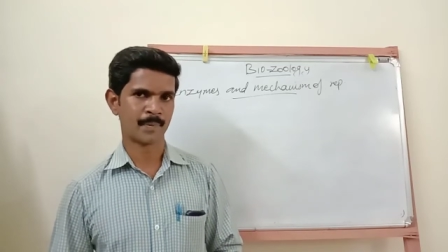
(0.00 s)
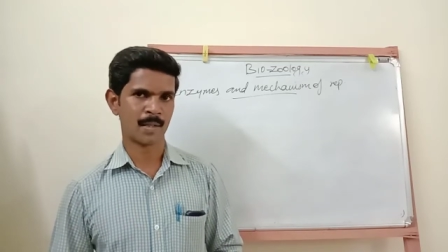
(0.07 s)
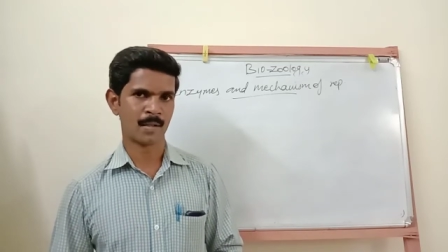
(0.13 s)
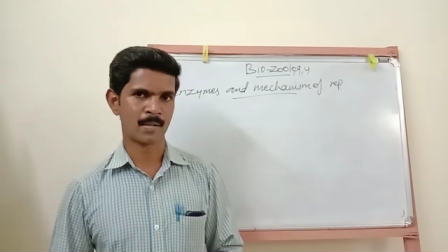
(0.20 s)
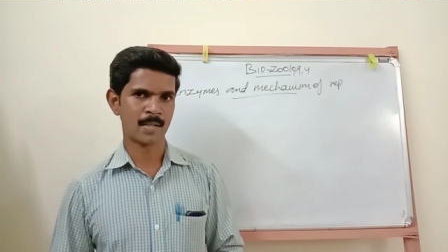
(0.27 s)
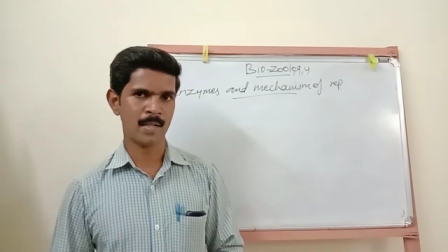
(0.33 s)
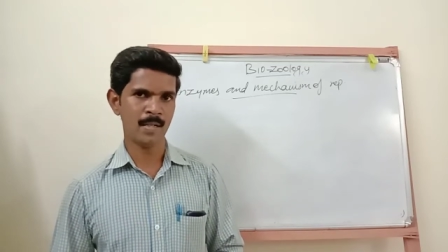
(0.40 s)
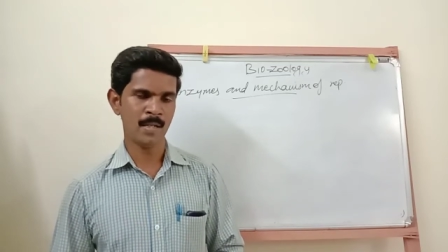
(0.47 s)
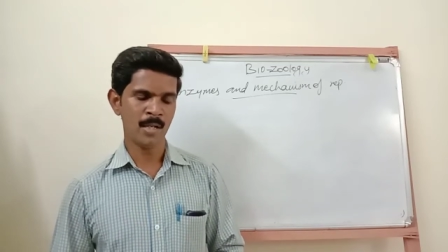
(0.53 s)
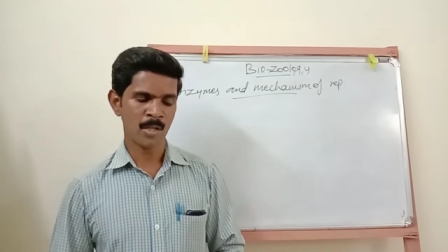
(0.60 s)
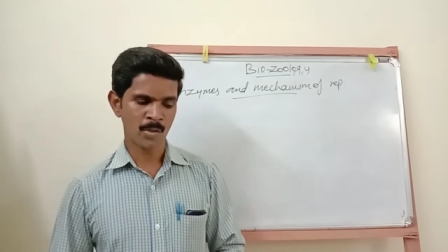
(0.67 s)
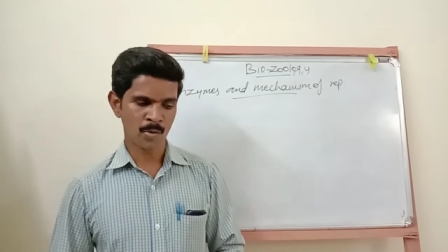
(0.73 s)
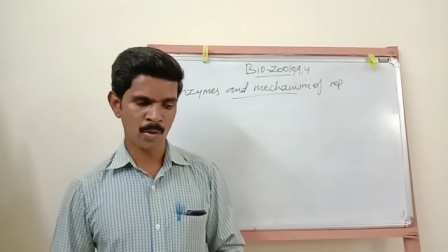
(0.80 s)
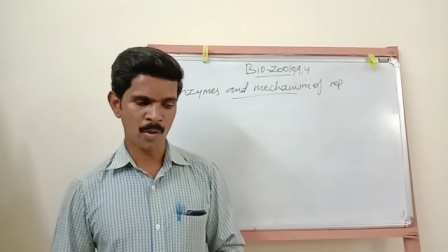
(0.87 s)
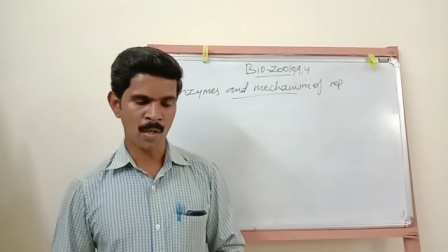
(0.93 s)
Understand?
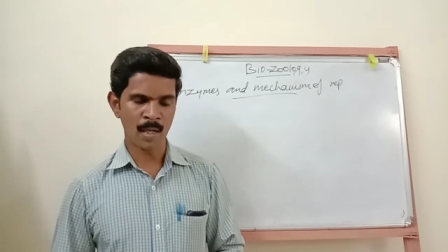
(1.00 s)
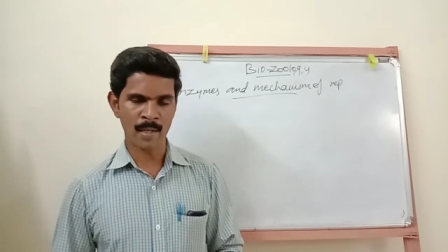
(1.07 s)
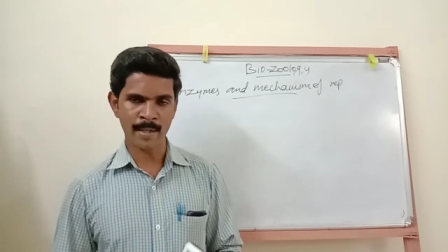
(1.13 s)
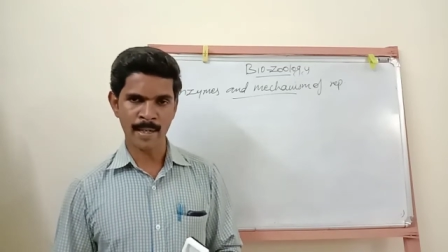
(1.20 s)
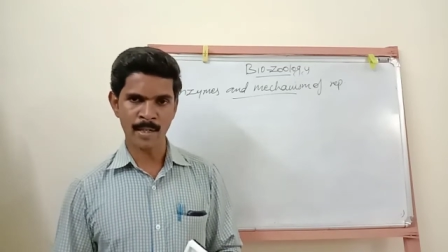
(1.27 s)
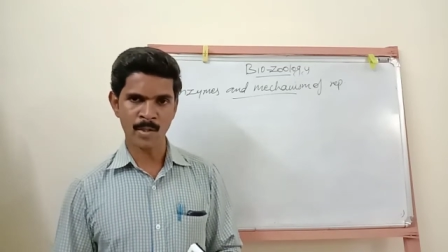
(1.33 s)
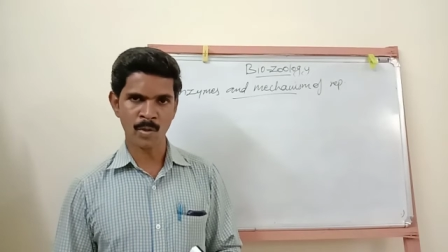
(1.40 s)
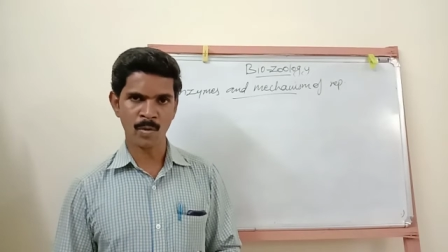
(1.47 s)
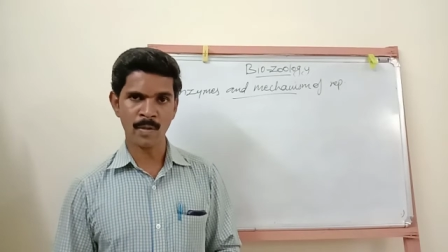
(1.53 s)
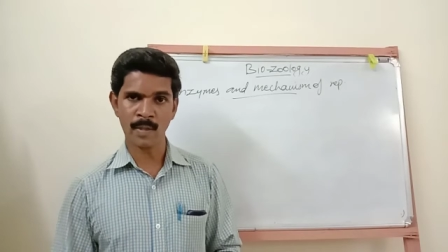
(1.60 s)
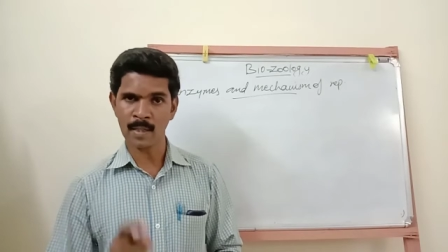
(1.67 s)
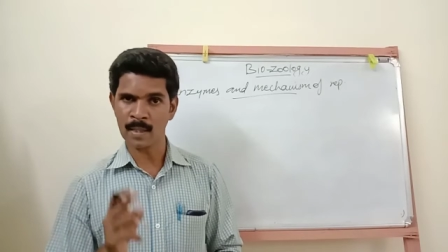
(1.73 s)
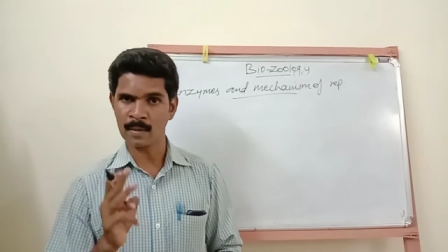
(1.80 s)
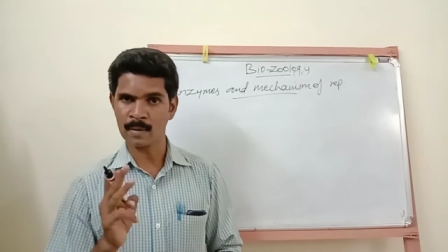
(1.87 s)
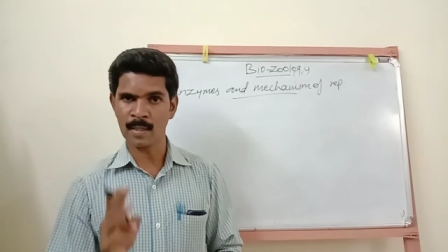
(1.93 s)
So already I told you
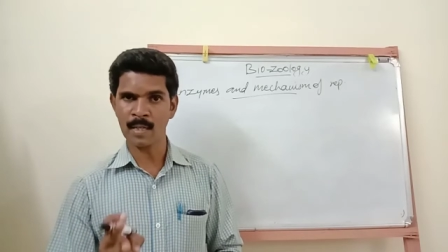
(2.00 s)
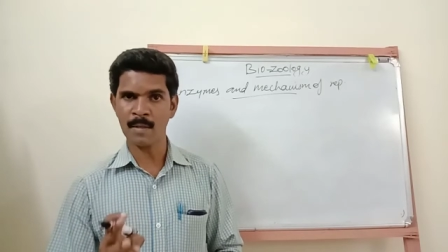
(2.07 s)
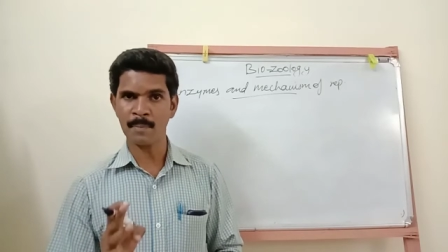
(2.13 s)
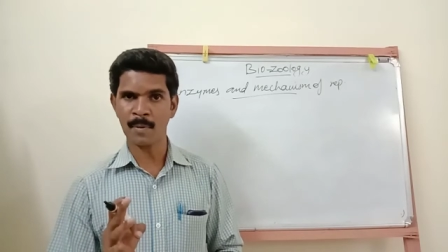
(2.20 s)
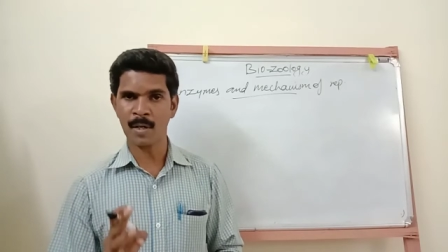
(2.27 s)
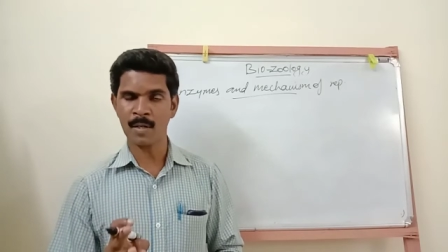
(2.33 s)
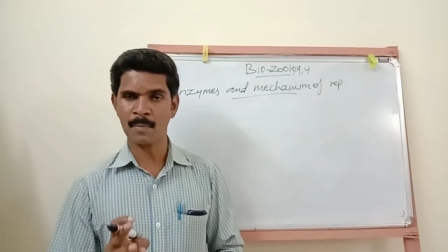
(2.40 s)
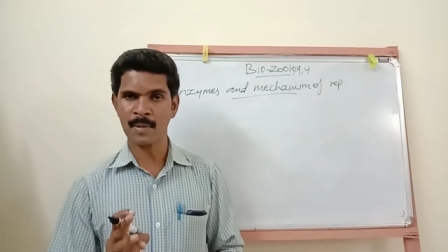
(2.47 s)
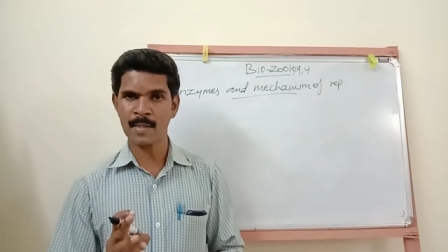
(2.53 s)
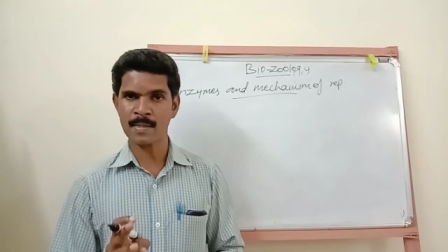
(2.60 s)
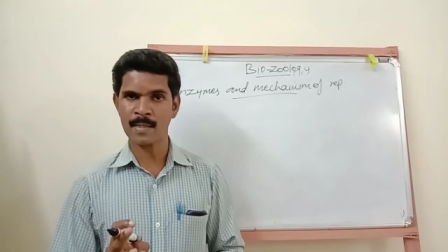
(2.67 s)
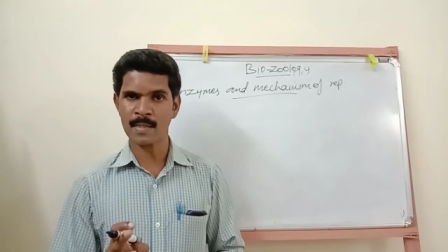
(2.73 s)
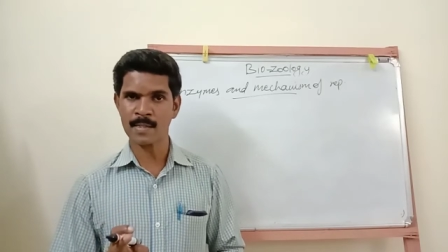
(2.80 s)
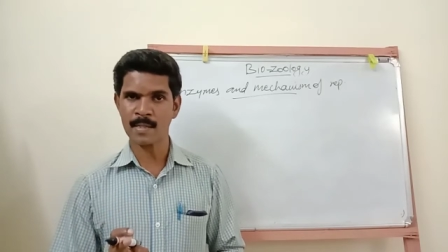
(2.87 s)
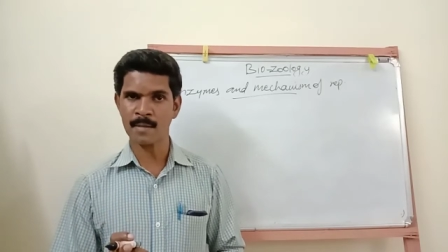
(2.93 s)
there are 3 polymerase
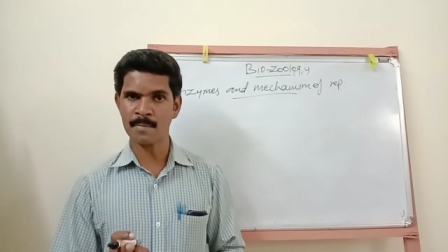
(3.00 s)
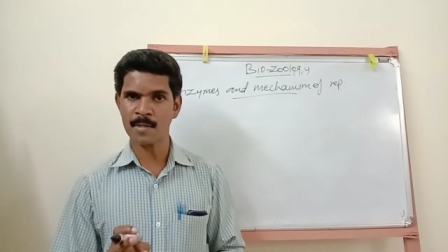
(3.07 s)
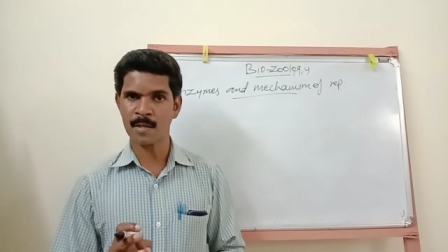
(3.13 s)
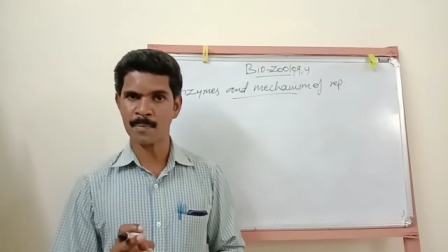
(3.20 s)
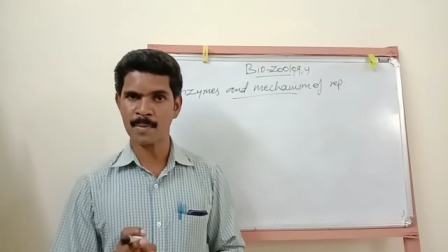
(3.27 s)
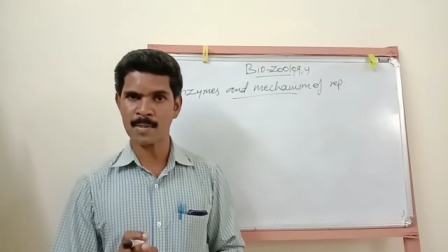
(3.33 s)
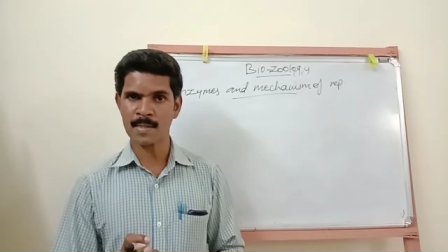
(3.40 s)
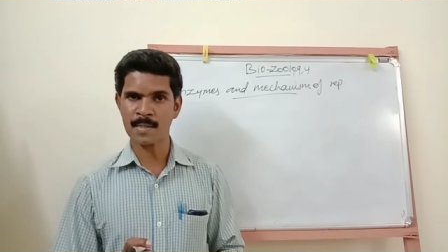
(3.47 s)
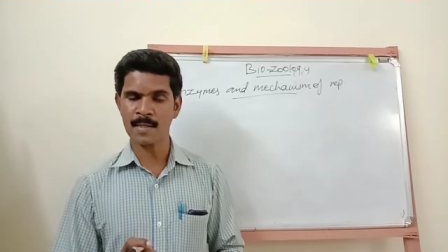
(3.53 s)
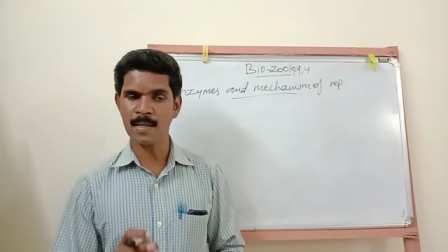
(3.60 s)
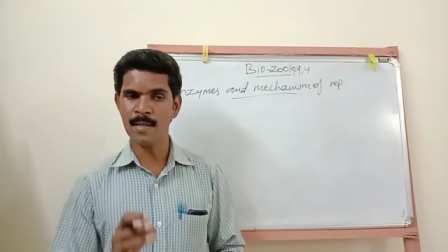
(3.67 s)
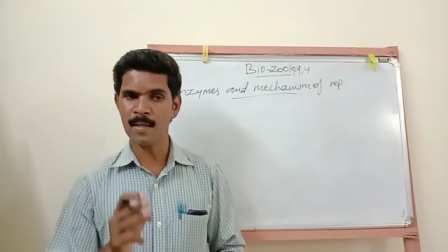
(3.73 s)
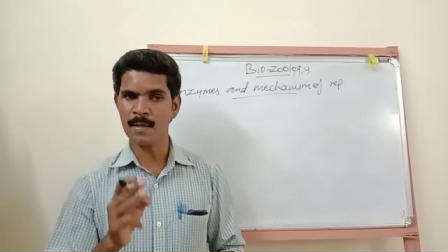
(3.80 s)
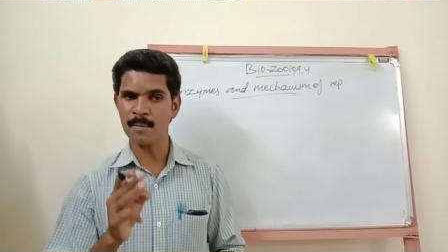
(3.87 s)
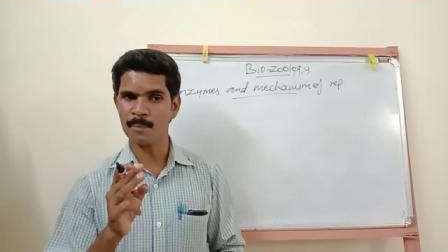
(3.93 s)
enzymes are present
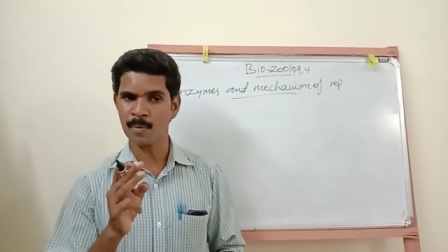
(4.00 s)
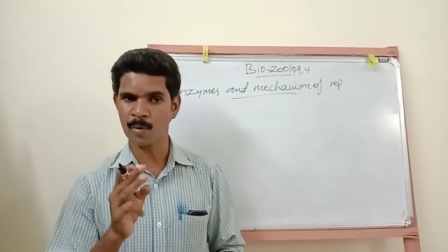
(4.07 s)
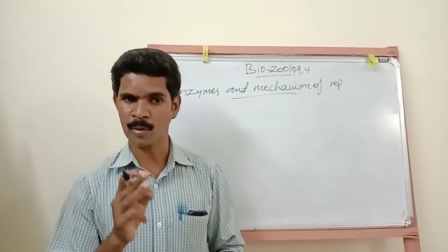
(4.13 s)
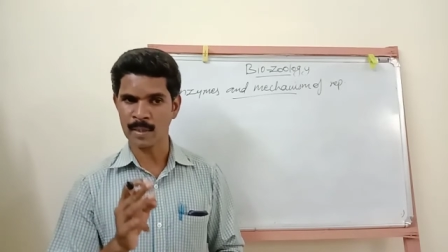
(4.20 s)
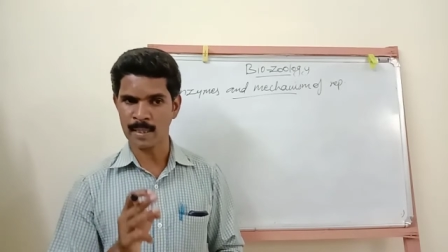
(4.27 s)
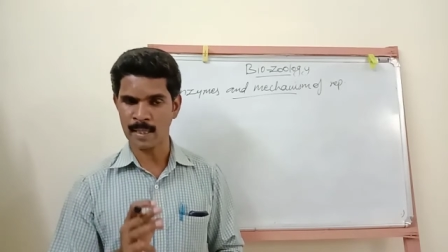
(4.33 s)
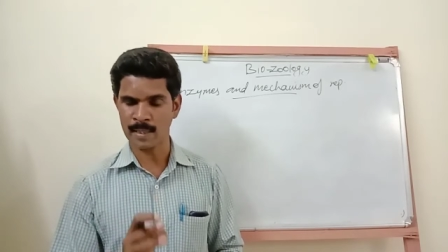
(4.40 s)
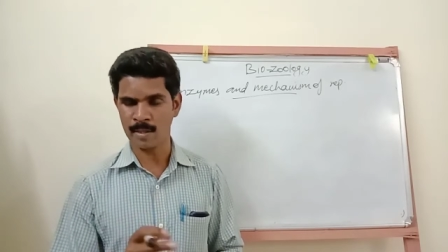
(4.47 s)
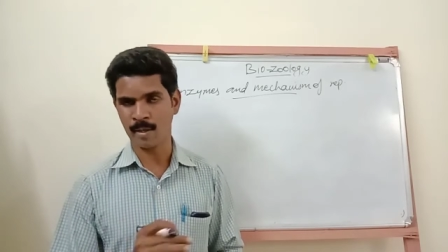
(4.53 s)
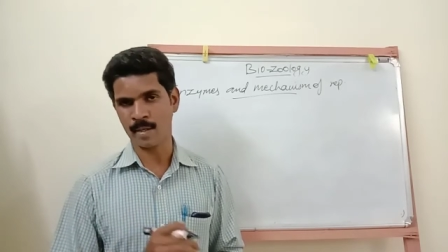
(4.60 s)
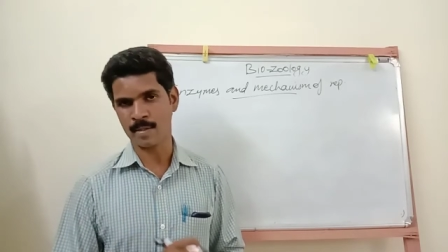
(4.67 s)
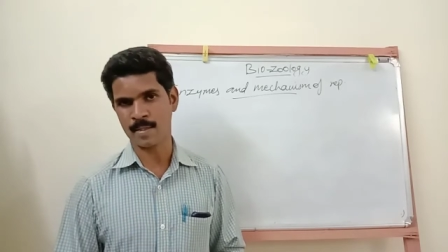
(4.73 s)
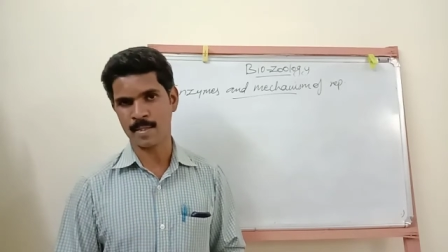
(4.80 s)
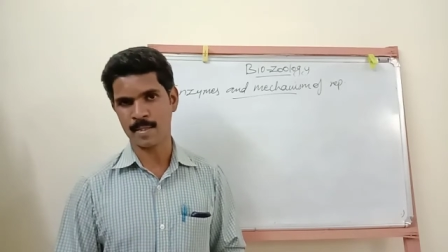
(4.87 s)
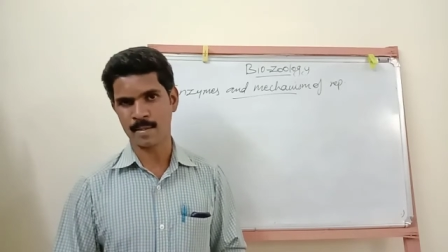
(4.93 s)
in
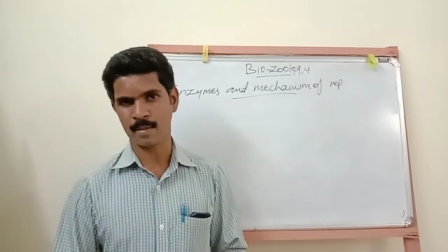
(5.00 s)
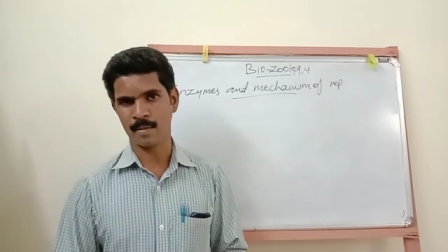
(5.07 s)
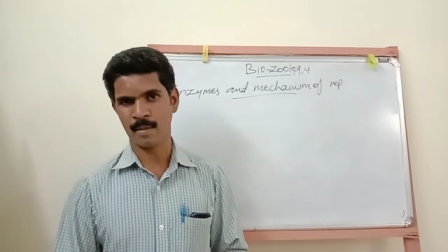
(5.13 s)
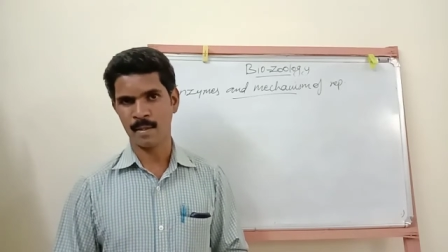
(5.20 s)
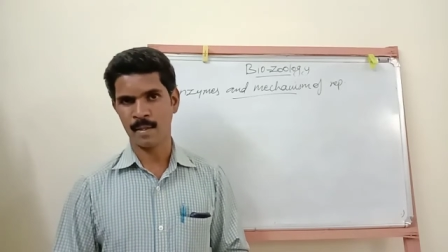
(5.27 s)
prokaryotes.